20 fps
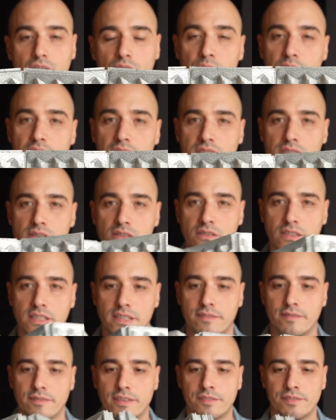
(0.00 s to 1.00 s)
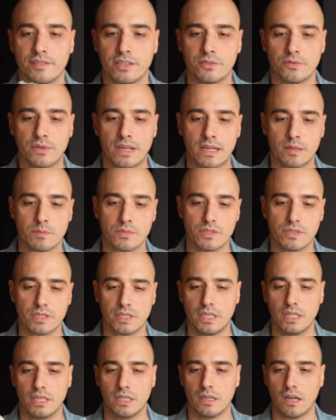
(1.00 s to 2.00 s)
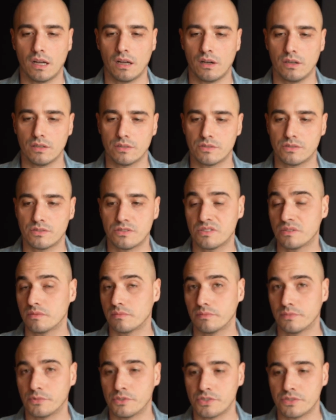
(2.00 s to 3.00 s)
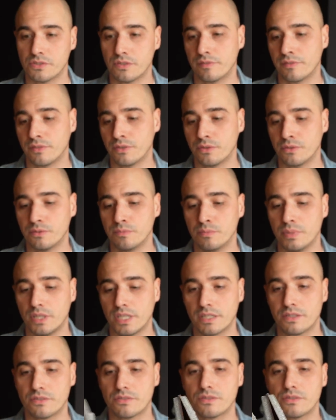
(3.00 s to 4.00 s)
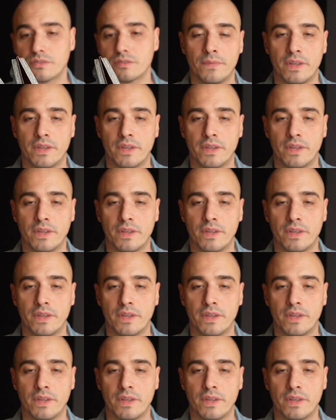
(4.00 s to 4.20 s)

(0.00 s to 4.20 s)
Weighs only 50 grams, costs just a few bucks.